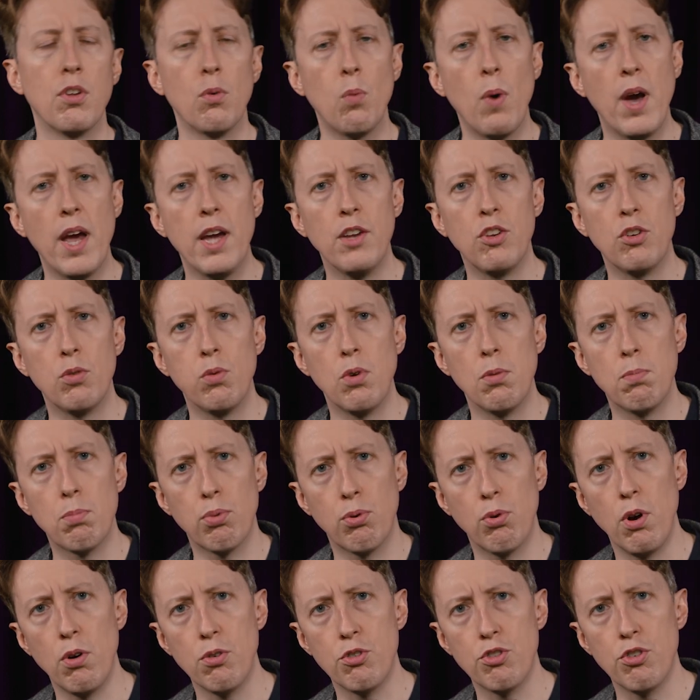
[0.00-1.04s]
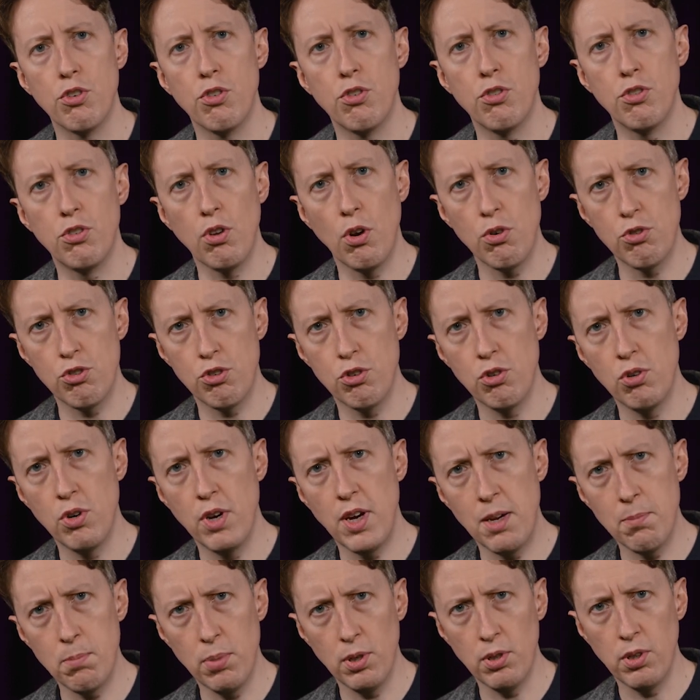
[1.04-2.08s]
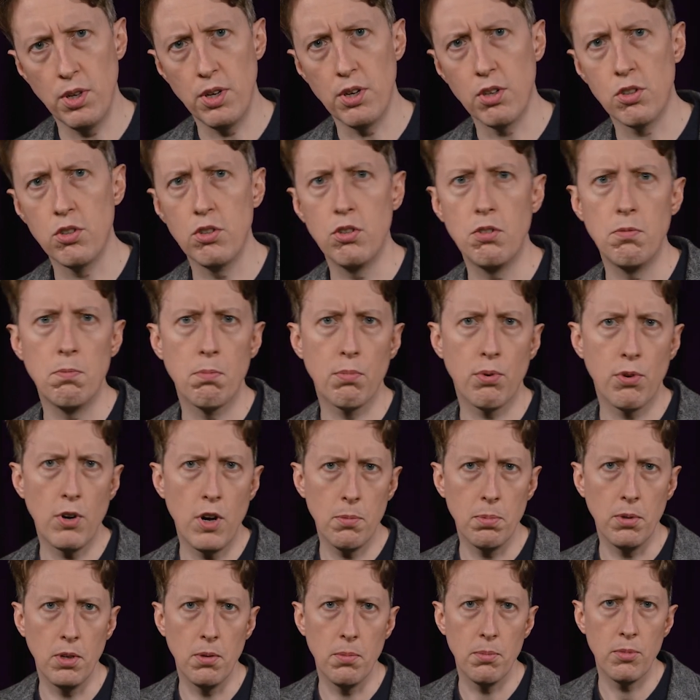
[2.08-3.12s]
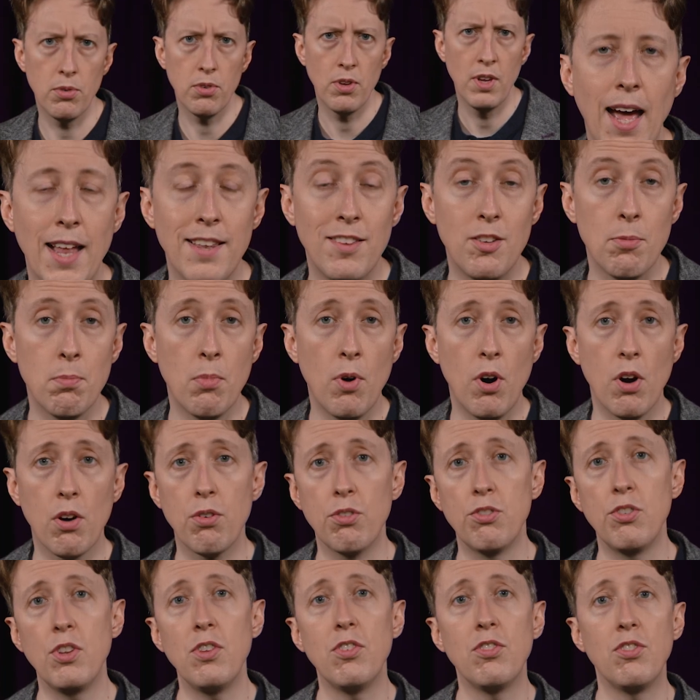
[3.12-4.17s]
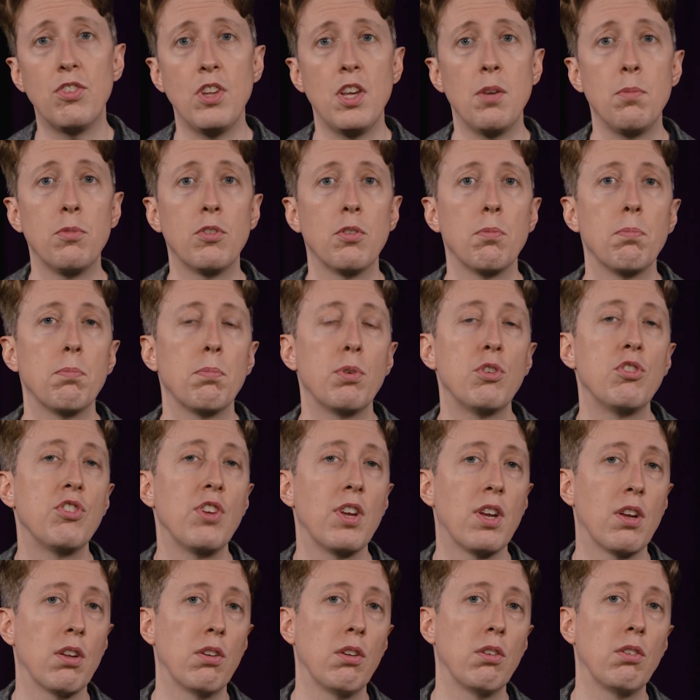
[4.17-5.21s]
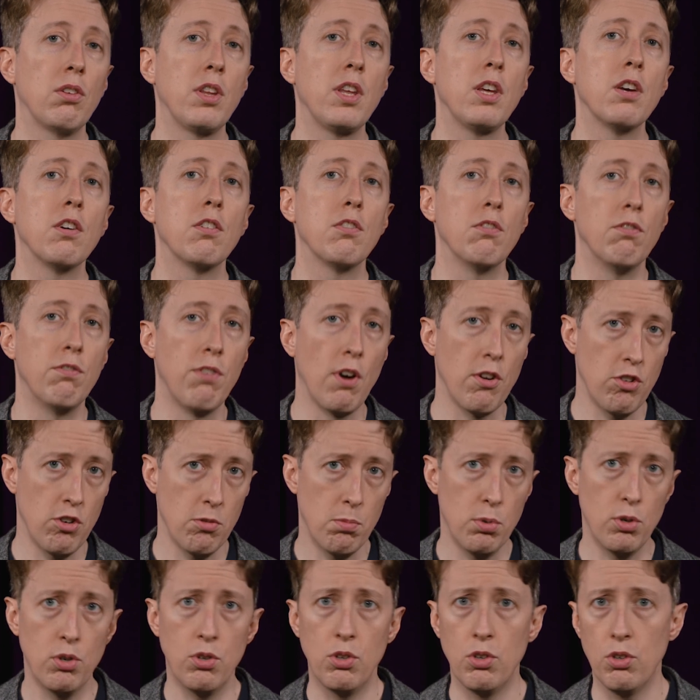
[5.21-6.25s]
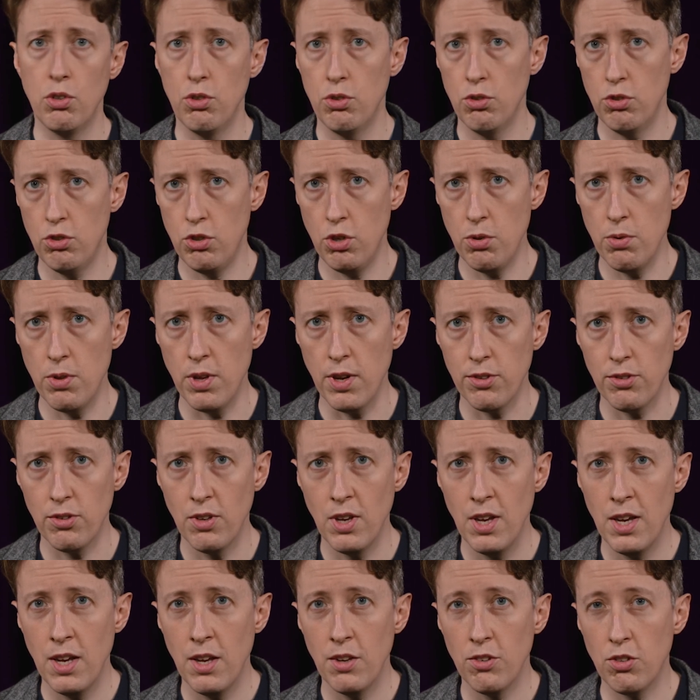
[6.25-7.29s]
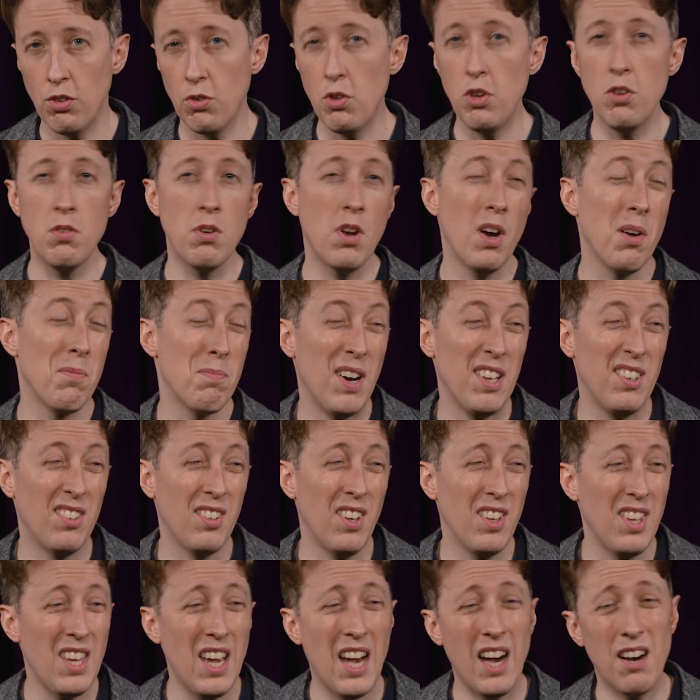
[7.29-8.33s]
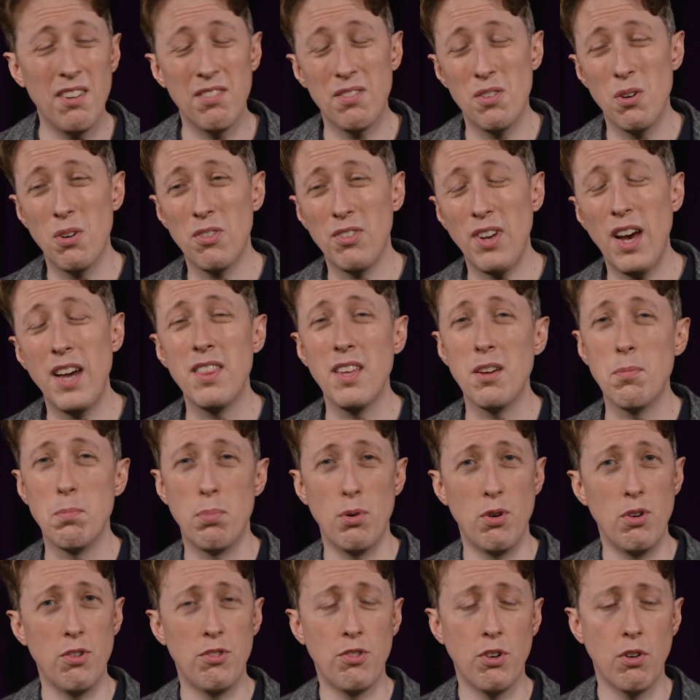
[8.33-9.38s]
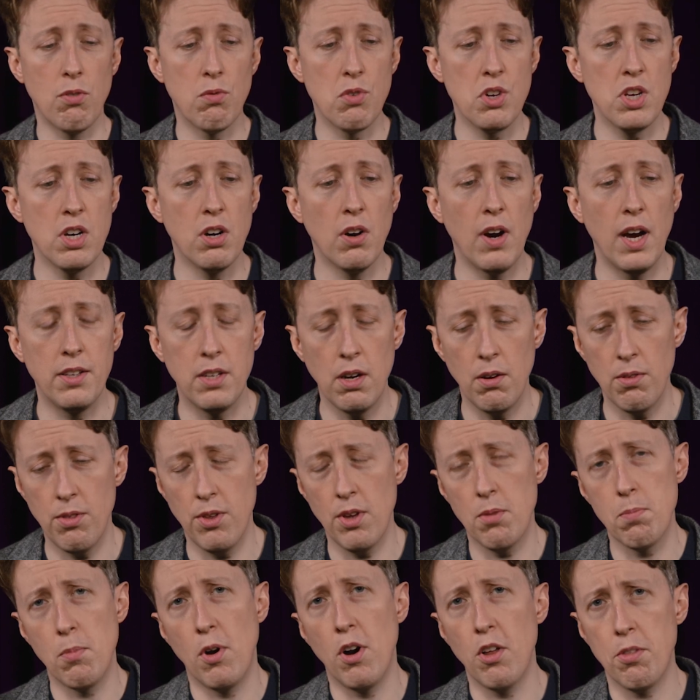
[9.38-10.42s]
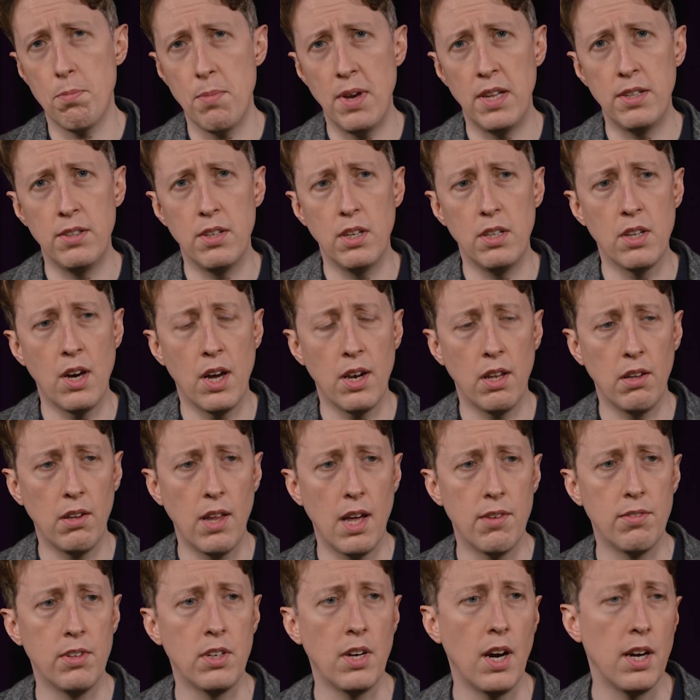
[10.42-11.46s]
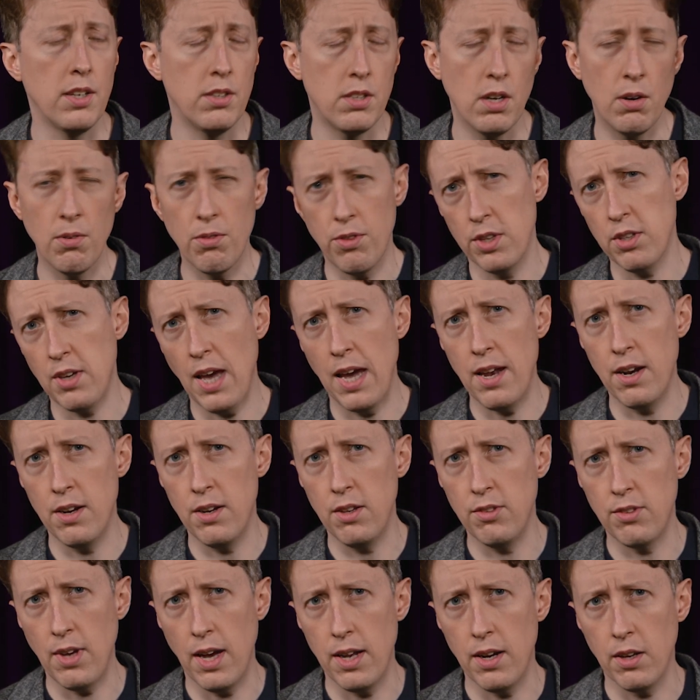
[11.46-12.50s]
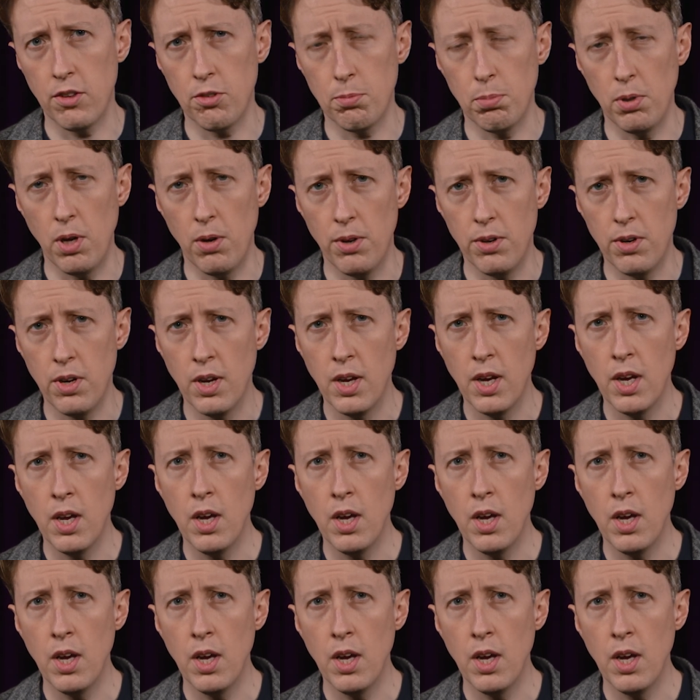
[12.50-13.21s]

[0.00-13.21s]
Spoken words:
the way to approach social and political problems, and democracy seems particularly vulnerable to this. So you might say, yeah, of course, I think birds are real. I don't think Mothman did 9/11. I don't think Kennedy's head exploded.